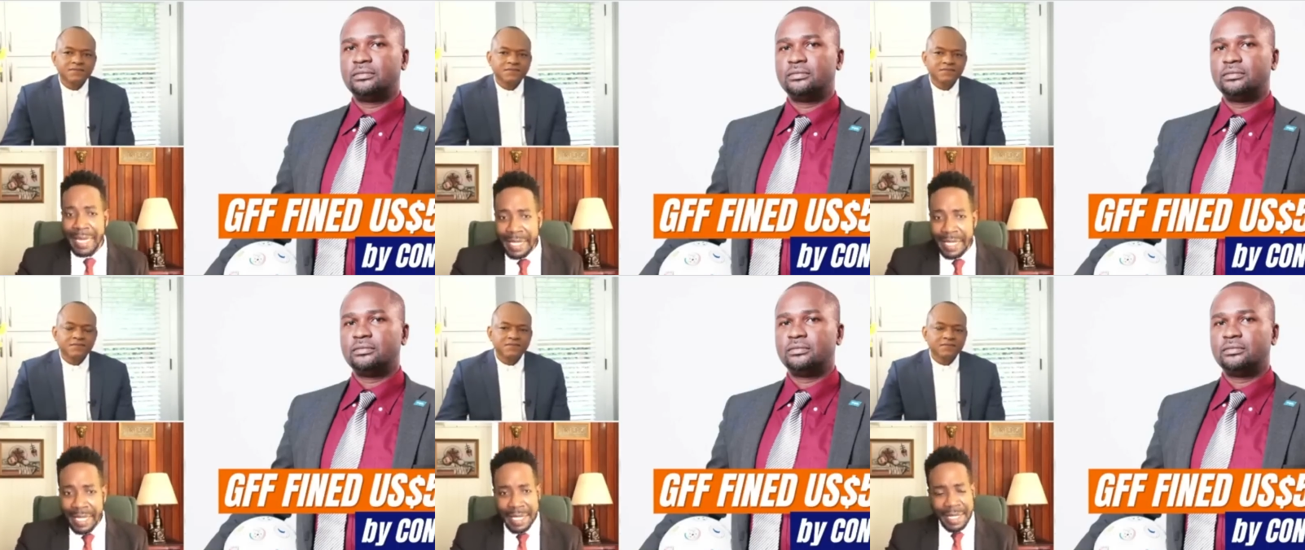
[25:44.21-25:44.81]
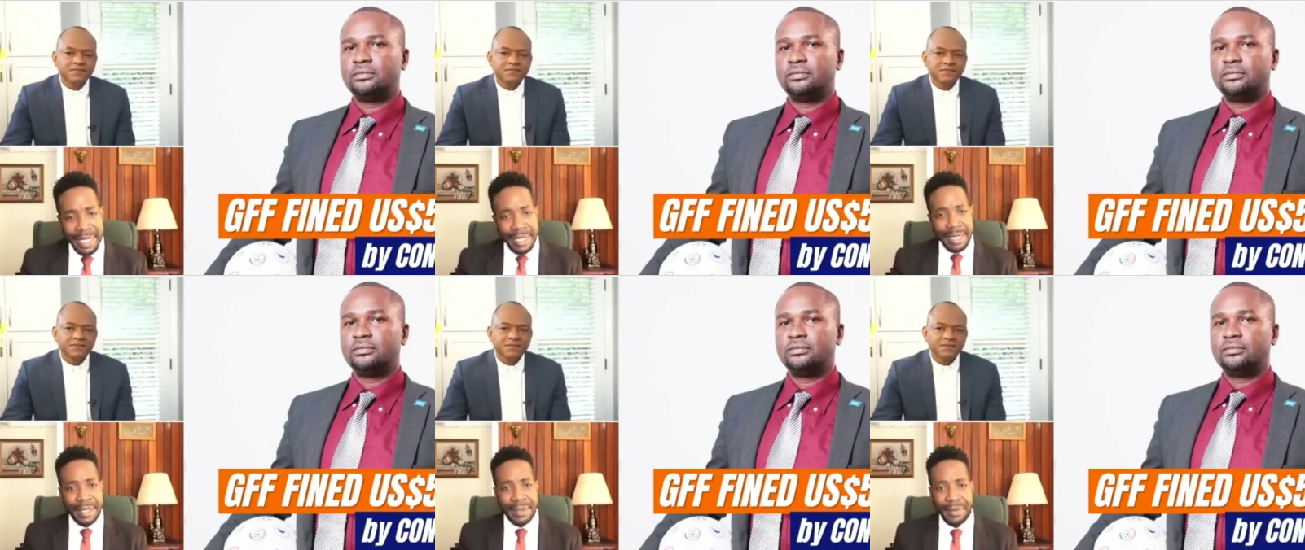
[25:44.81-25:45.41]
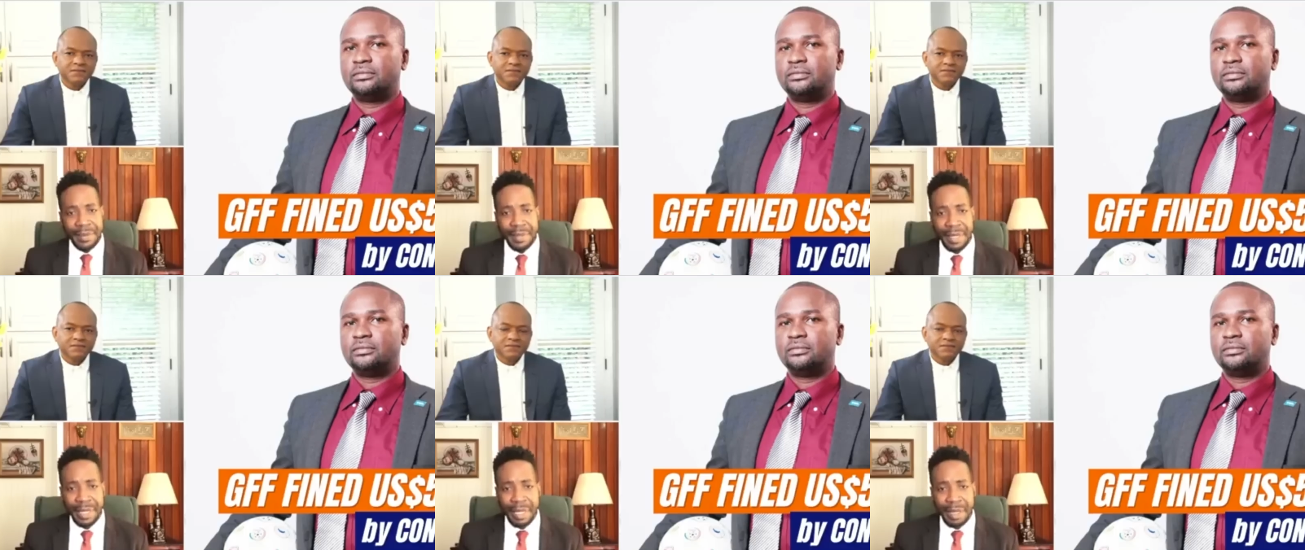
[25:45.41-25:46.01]
Speaker 1: these things,
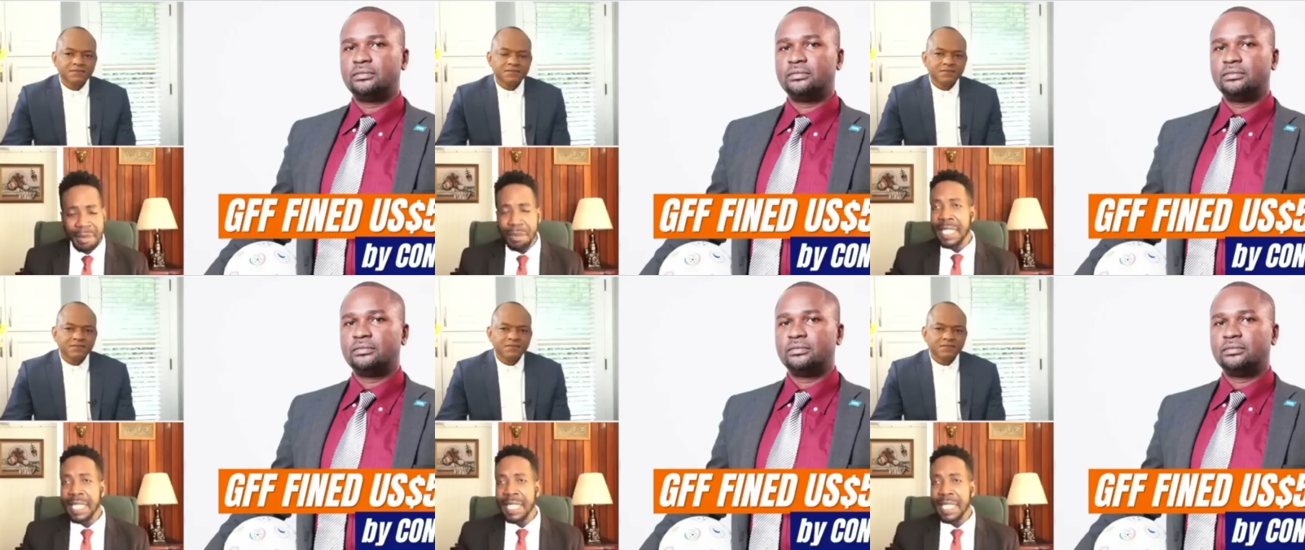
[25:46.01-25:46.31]
but they